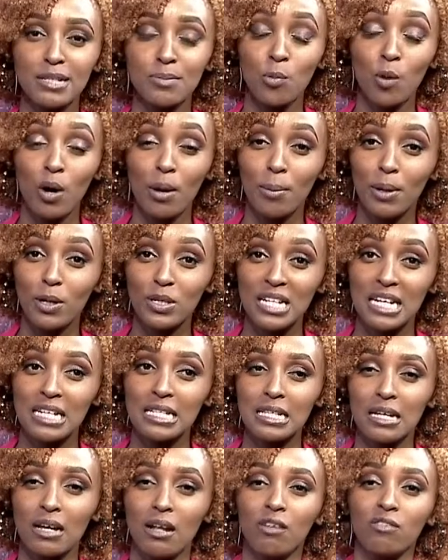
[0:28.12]
us more about
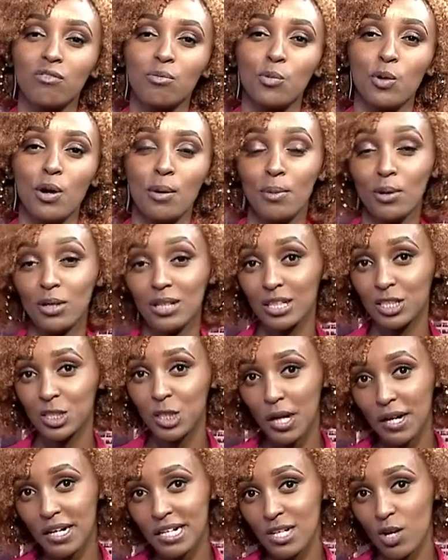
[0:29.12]
herself, more about the
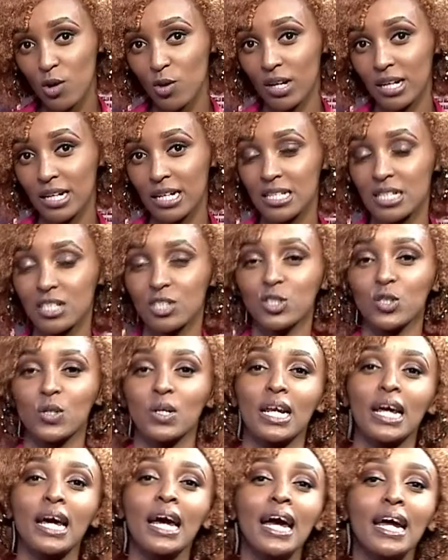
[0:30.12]
charity
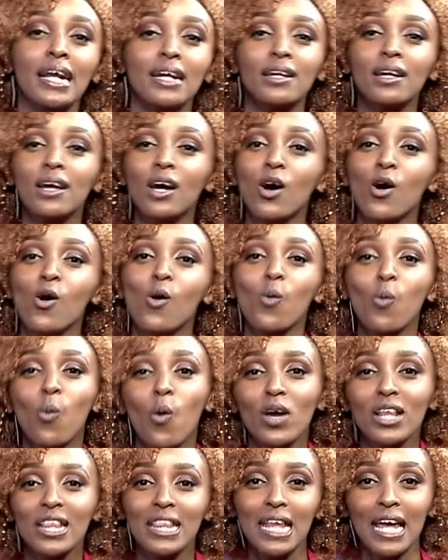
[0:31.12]
organization, and
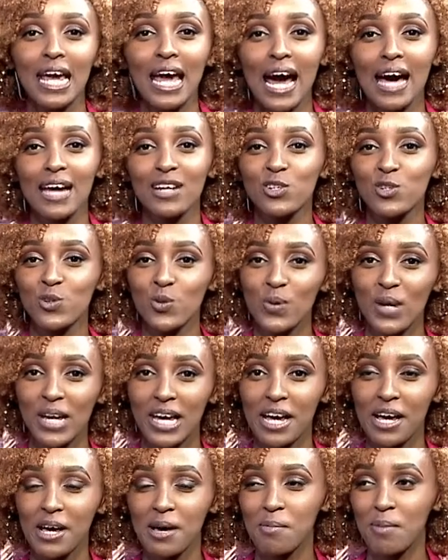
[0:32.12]
what they are
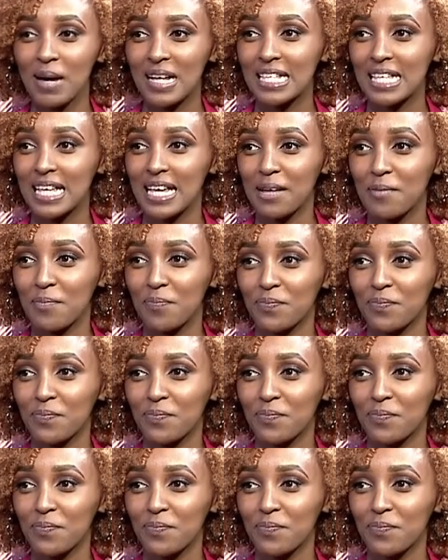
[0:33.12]
doing. Mercy,